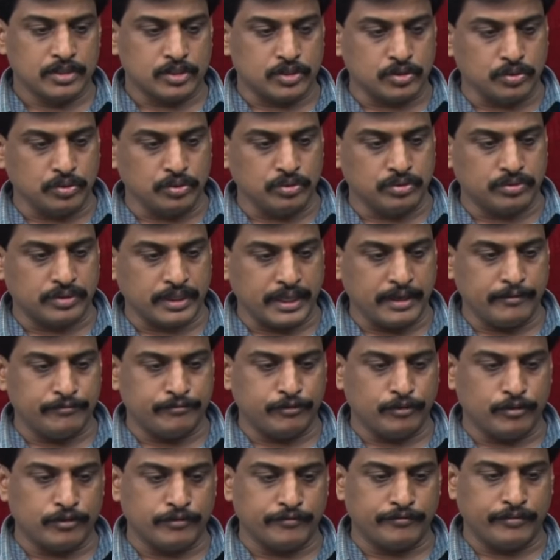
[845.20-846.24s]
2, 3,
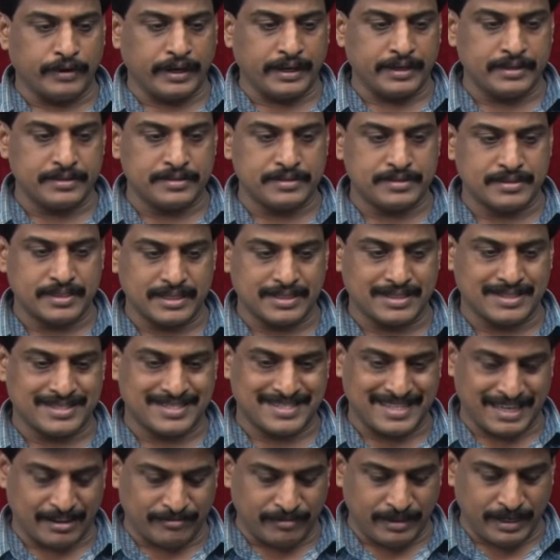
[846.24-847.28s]
4, 5, 6,
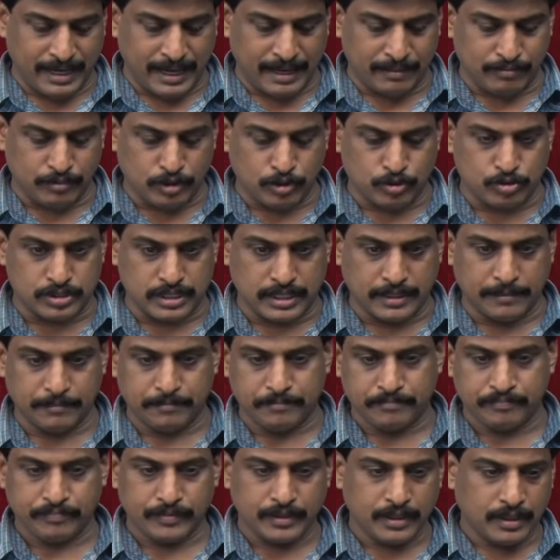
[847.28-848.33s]
7 I am using,
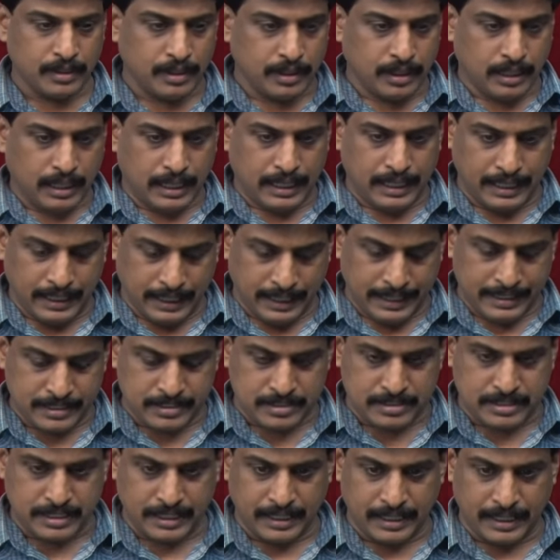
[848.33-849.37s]
and I
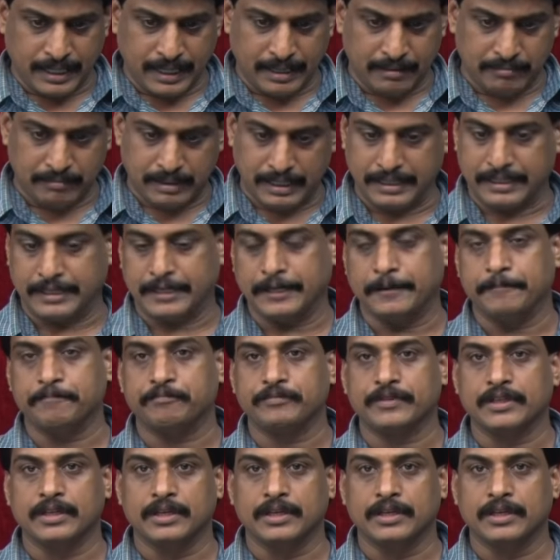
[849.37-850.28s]
said MIT.